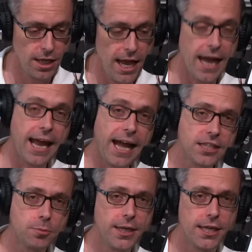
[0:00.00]
And
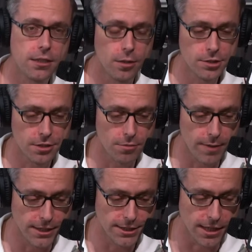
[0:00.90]
as we get closer to
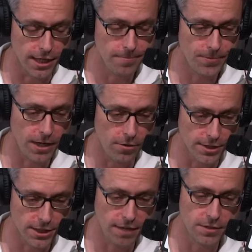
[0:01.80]
race day, and Kris
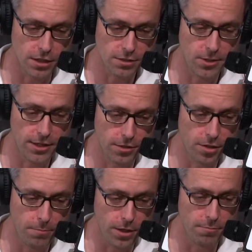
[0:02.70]
and I have talked about it here on
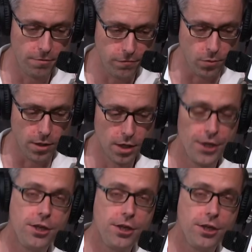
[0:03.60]
the pod before,